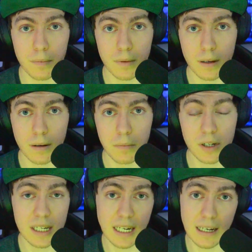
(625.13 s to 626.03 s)
Because
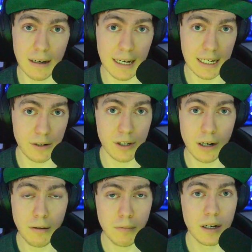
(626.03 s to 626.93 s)
as you saw,
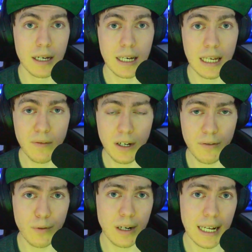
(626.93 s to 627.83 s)
even if you
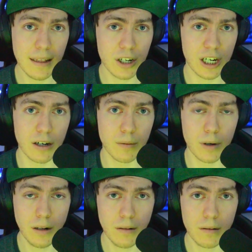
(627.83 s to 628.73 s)
land the Shadow
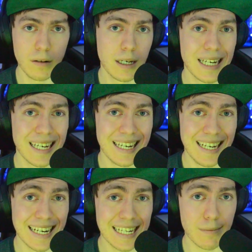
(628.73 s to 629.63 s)
Ball, it
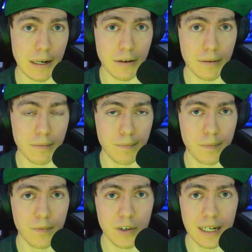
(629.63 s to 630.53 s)
doesn't matter.
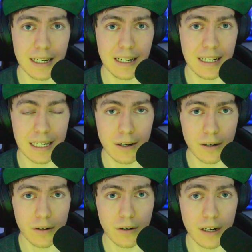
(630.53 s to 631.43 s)
Right? It's not
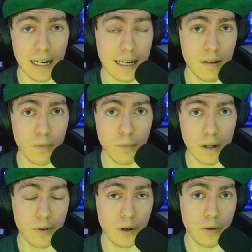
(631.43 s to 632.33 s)
gonna end well for
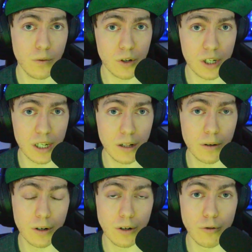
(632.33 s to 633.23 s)
you, you're still gonna
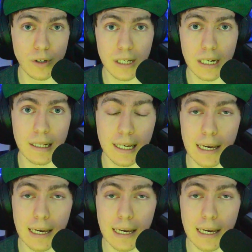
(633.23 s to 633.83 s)
lose the game.